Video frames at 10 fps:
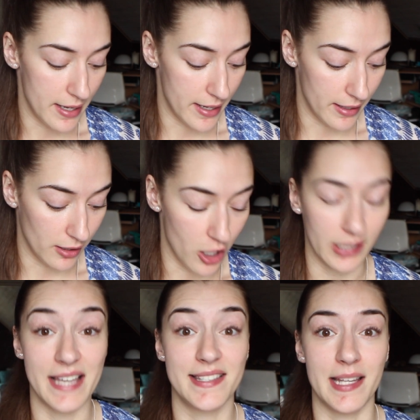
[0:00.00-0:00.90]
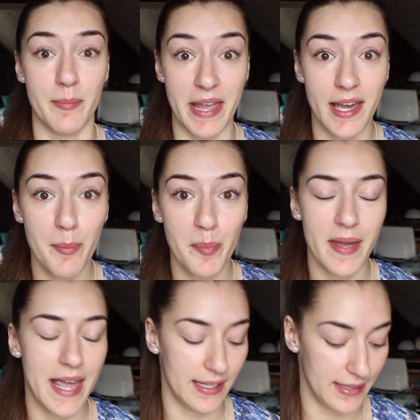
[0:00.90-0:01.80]
long-lasting makeup,
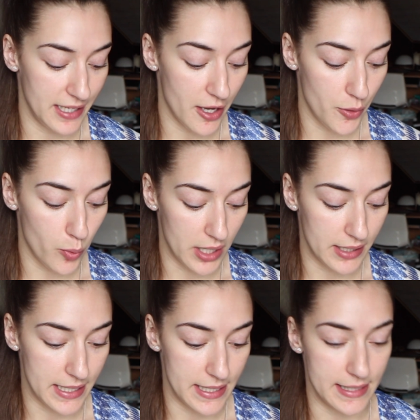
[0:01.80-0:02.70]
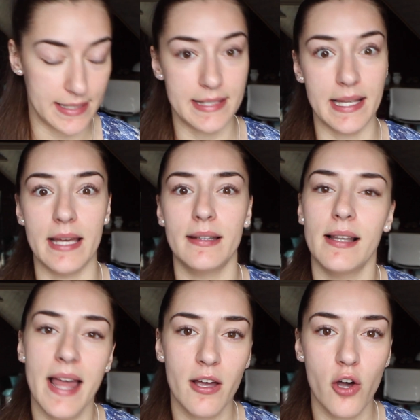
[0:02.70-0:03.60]
and the other one is the
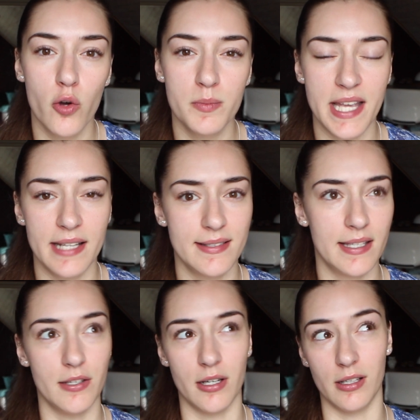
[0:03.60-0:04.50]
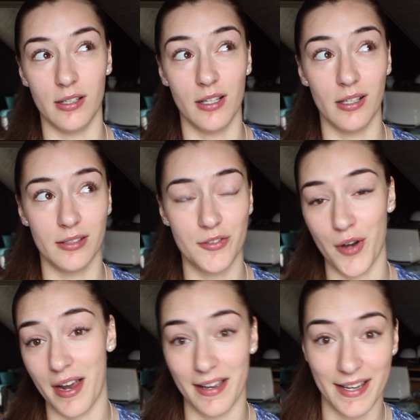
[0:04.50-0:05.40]
Lancôme Teint Idole
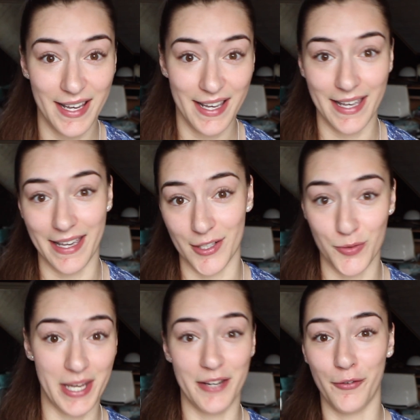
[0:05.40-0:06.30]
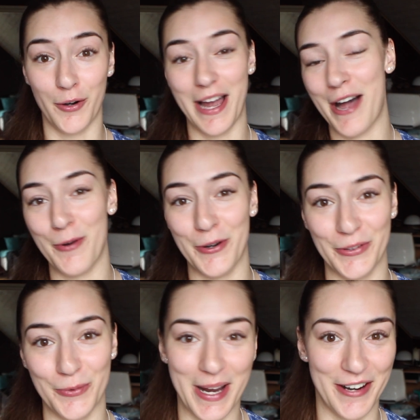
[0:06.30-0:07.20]
Ultra
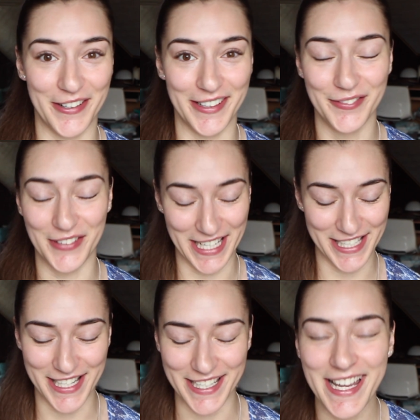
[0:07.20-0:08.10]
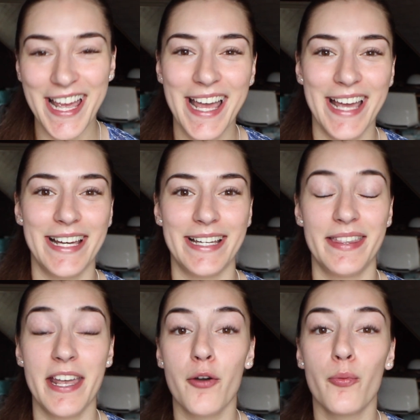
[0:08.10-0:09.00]
24-hour wear foundation.
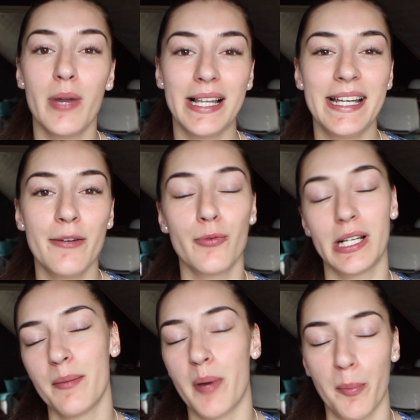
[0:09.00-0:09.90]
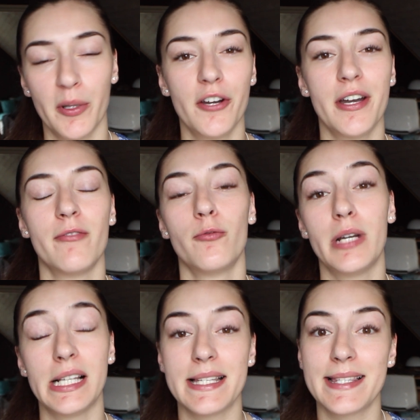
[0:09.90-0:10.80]
They are really popular and
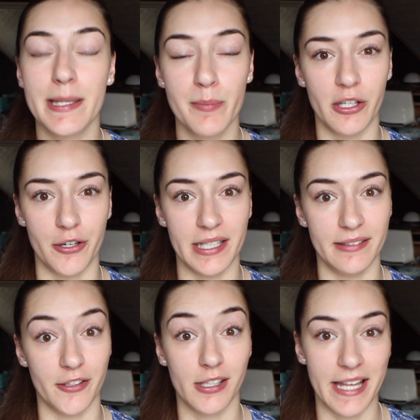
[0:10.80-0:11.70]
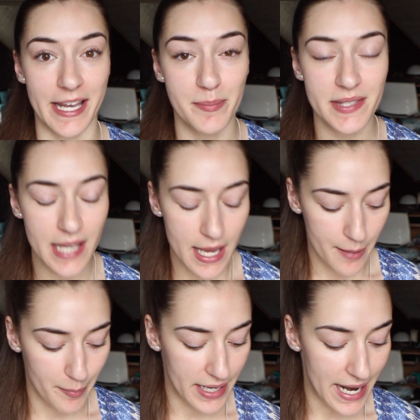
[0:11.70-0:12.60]
really similar in their claims,
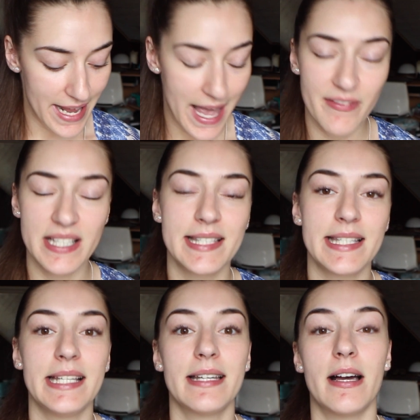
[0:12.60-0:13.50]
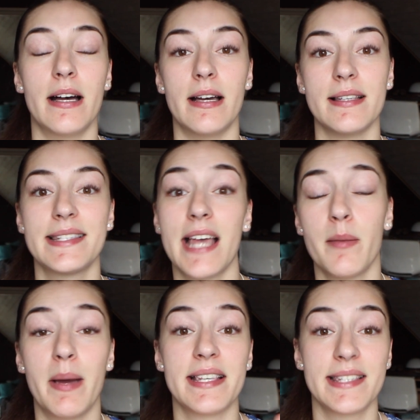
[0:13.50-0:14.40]
but I haven't seen a
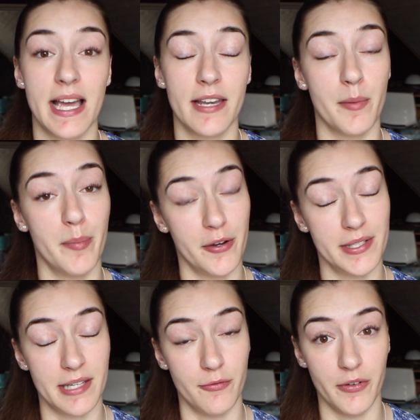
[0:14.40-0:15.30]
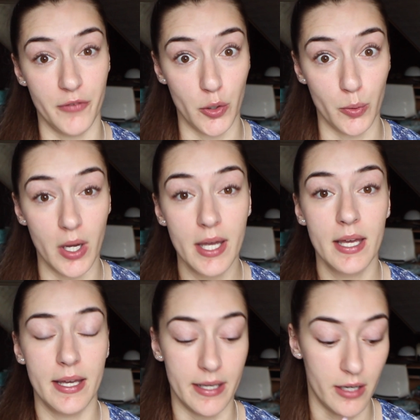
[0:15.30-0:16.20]
side-by-side comparison review
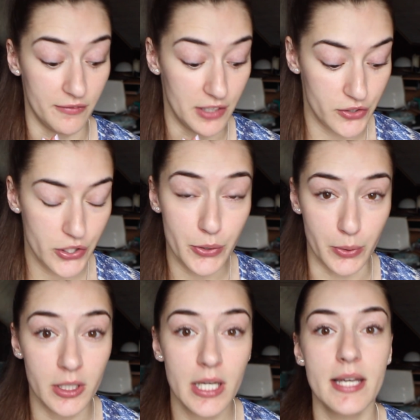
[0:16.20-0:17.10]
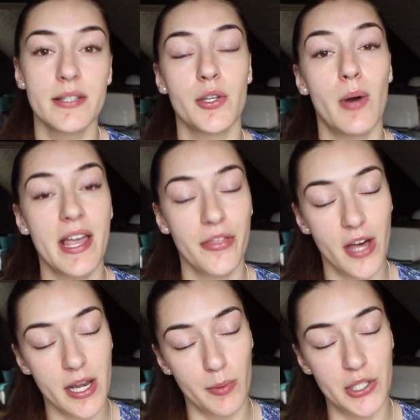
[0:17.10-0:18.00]
of the two. So I
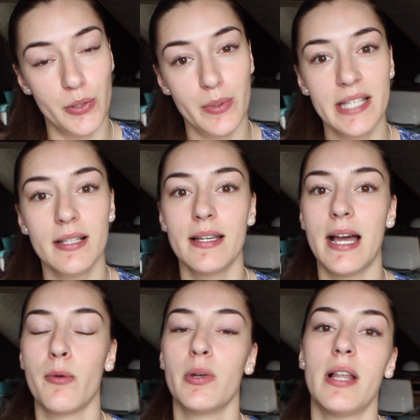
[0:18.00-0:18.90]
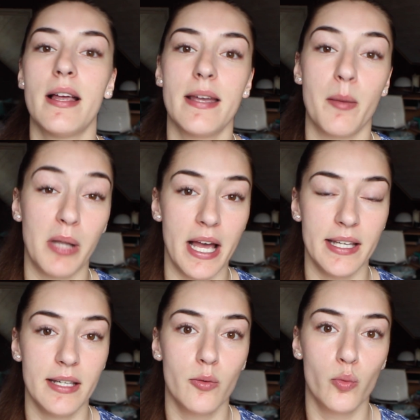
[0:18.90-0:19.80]
thought I would do it. I will
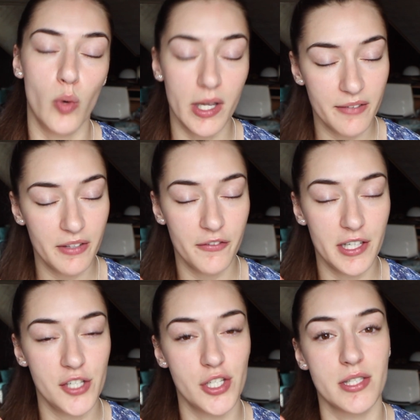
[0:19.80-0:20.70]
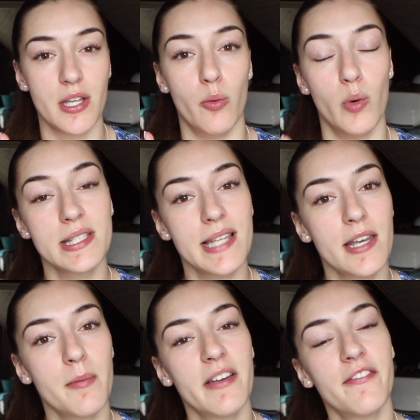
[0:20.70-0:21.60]
apply one of the foundations on one
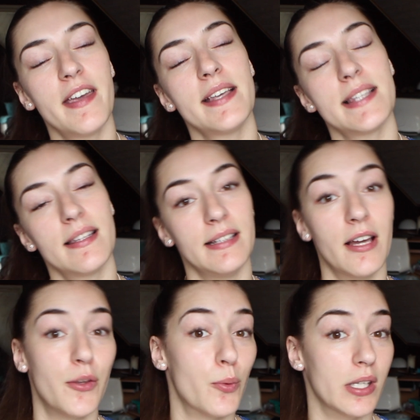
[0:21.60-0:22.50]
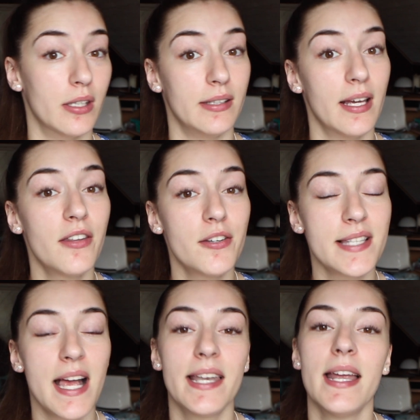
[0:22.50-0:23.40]
side of my face and the other one on the other
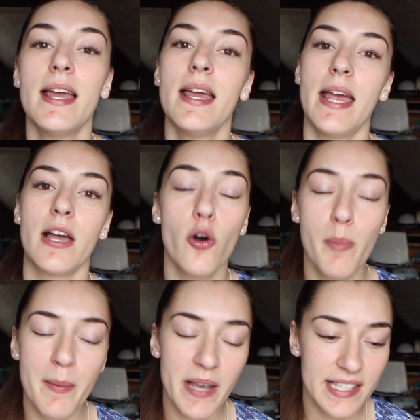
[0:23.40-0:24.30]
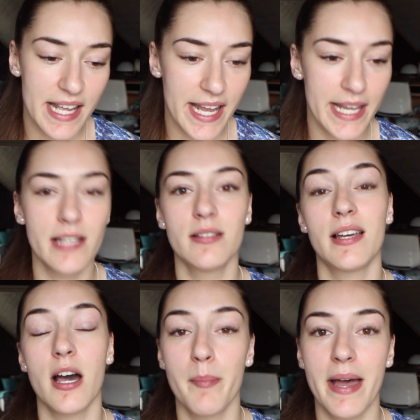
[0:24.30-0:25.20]
side, and go by my day
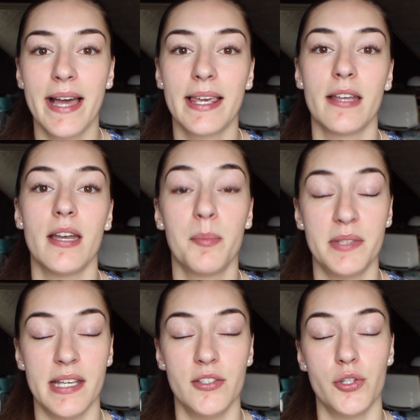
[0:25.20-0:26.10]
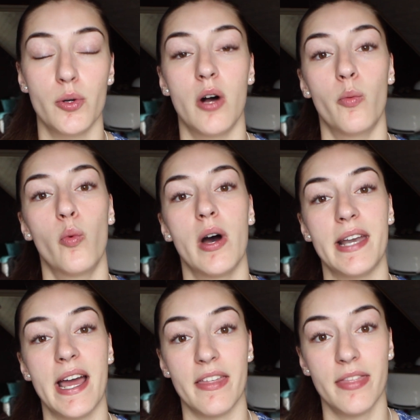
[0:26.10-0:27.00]
and come back and update you on
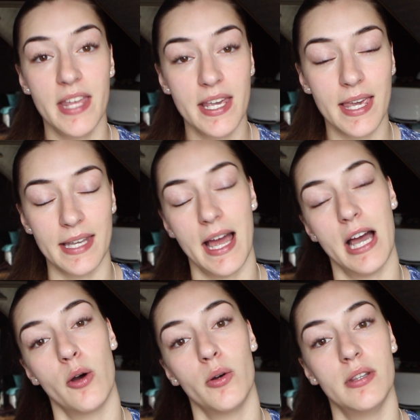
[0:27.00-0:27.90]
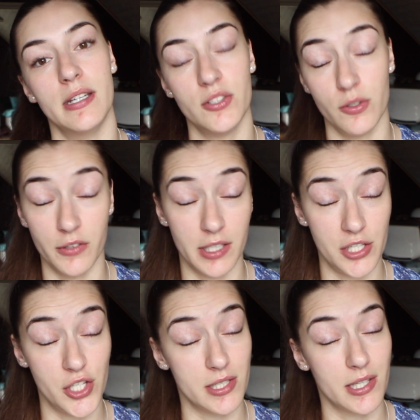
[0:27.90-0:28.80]
what I think and how the two
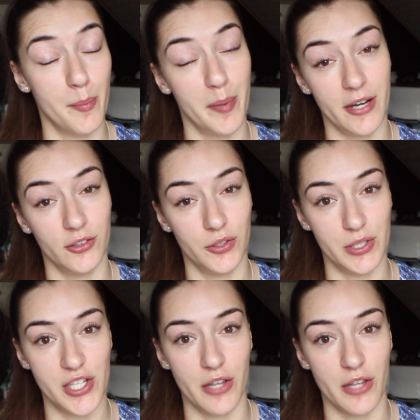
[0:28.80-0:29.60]
foundations compare to each